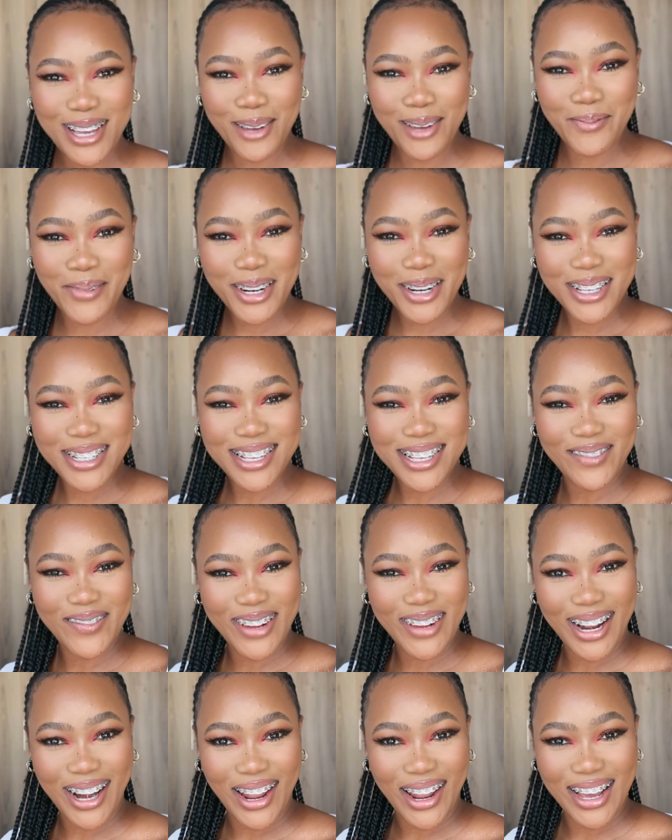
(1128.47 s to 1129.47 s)
I put on
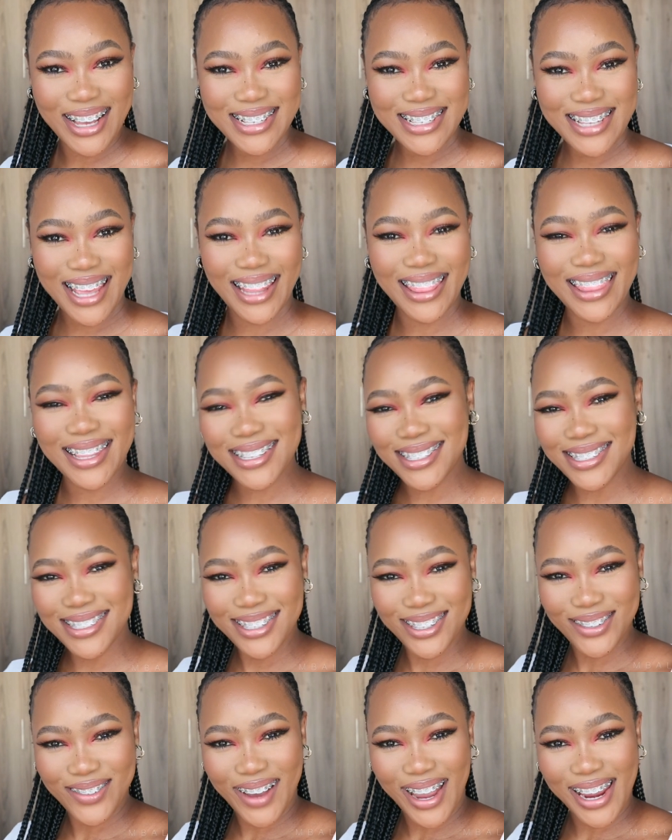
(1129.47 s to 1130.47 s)
some gloss and this is
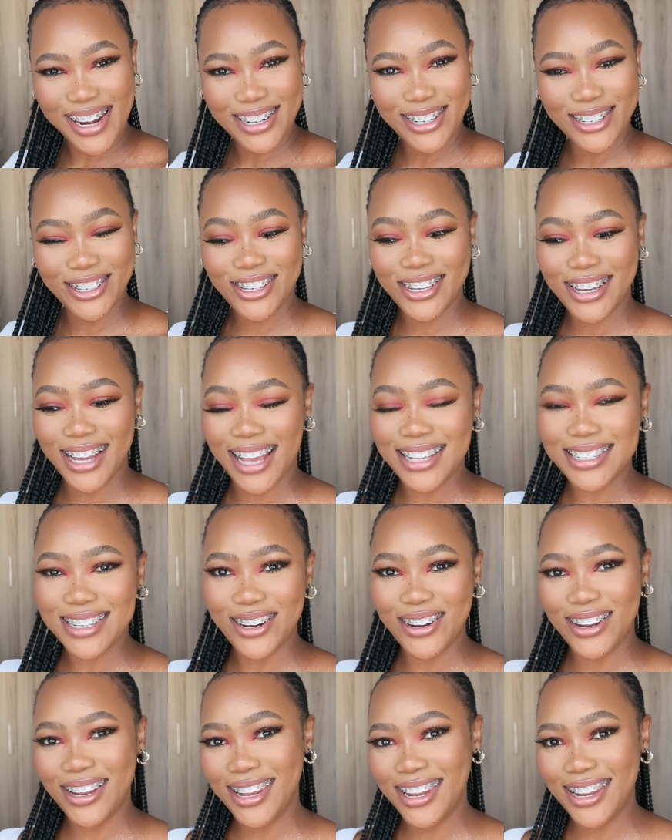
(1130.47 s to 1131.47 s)
the final look, you guys.
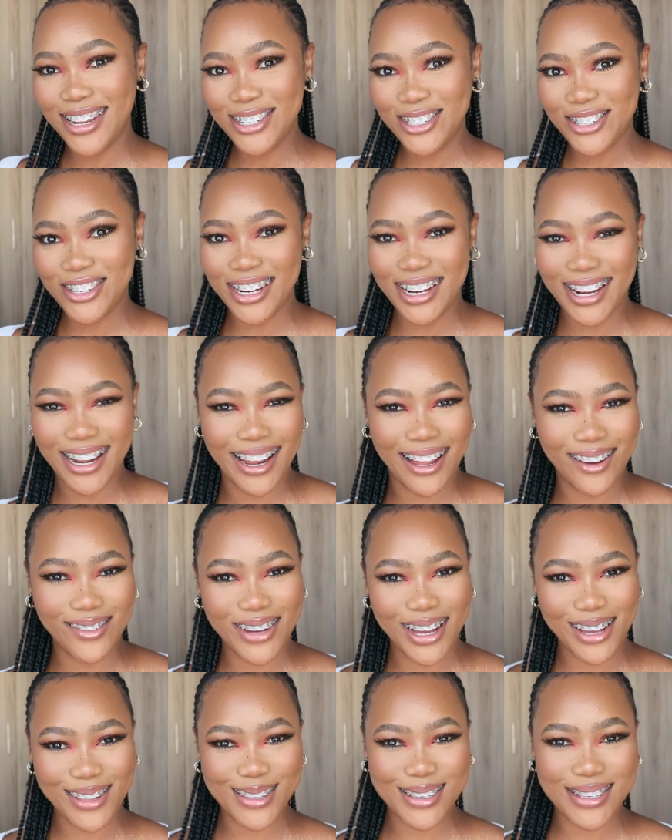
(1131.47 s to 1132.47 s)
I literally love
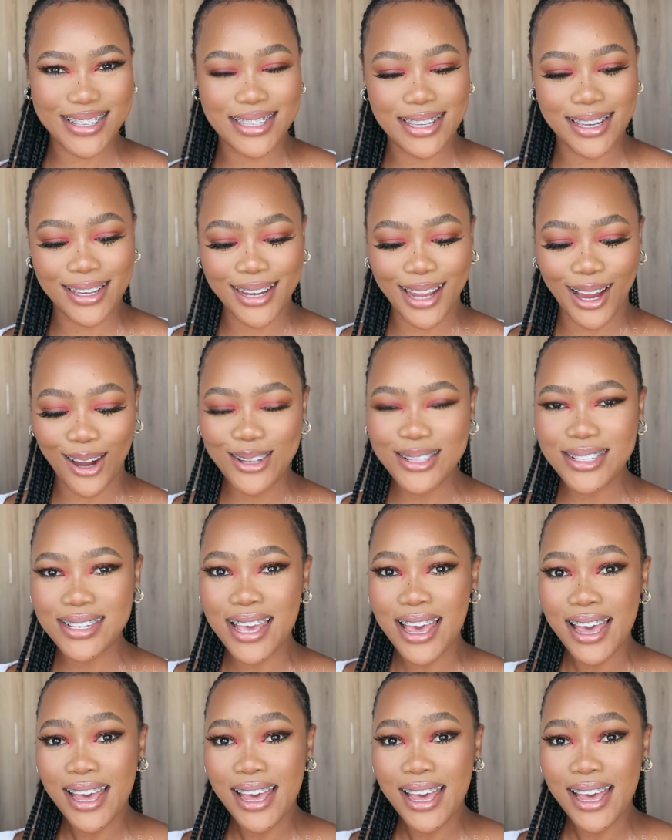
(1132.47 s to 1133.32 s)
how this turned out.